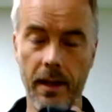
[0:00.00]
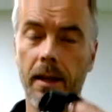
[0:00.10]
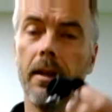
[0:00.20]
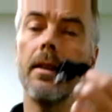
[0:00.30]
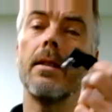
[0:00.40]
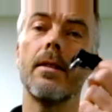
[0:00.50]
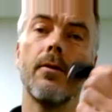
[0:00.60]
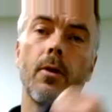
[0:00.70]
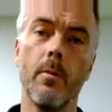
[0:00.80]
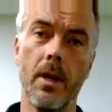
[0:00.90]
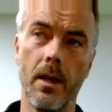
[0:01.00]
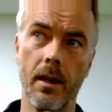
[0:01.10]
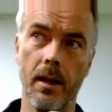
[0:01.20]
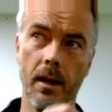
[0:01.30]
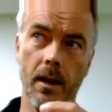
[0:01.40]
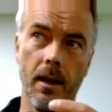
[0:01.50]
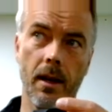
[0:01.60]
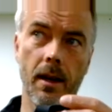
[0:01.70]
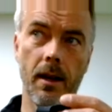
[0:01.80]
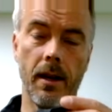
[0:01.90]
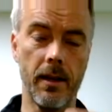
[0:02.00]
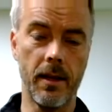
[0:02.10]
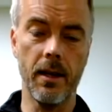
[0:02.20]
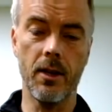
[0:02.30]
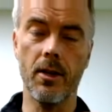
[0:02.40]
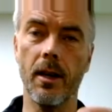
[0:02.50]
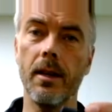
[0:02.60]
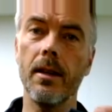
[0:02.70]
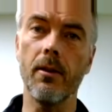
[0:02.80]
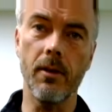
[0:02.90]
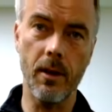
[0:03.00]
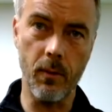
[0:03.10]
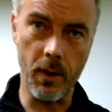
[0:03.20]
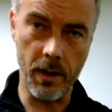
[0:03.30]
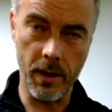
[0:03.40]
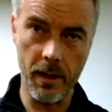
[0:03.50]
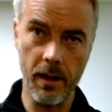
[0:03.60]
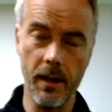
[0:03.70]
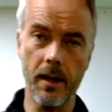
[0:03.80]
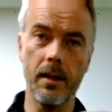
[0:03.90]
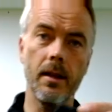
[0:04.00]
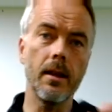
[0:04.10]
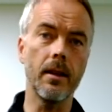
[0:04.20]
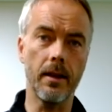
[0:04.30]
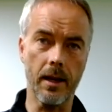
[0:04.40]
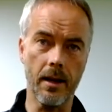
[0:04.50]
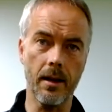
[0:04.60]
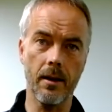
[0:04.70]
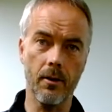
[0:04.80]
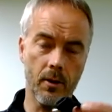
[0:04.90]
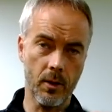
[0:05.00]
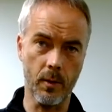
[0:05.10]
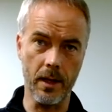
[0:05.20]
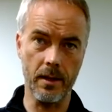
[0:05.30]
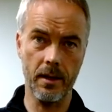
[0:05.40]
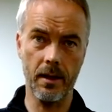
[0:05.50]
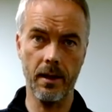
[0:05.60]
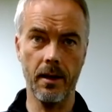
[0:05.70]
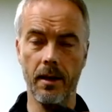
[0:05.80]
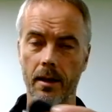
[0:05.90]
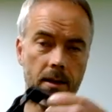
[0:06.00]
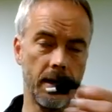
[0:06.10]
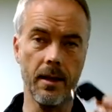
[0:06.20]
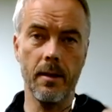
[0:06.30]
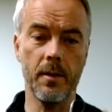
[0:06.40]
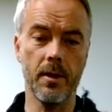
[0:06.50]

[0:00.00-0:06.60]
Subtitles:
And it's for me, I teach, I need only one, I need then 10 or 20 and I sell them.